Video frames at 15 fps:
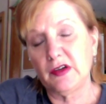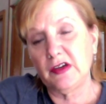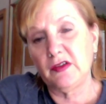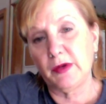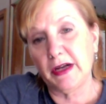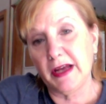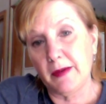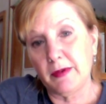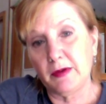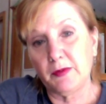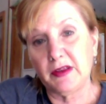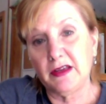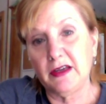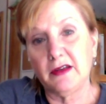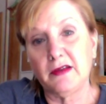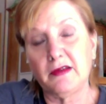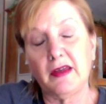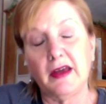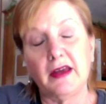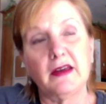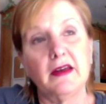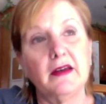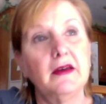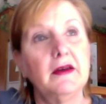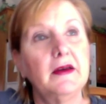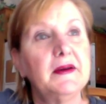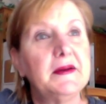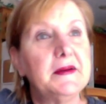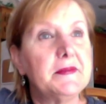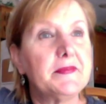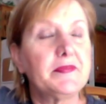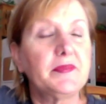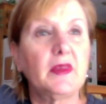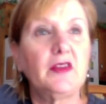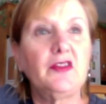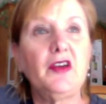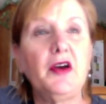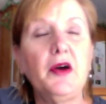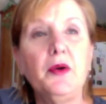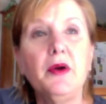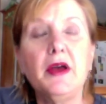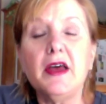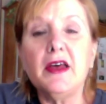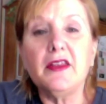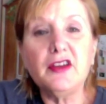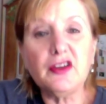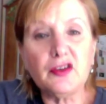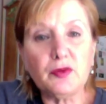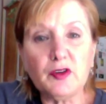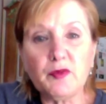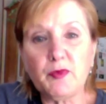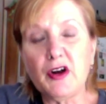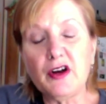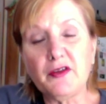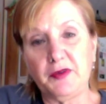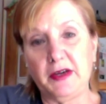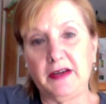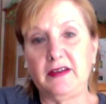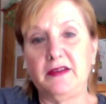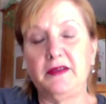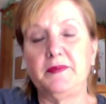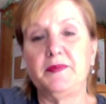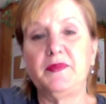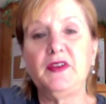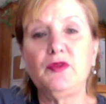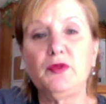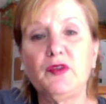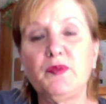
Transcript: to later maybe sell or maybe not and have it pile up in my garage or my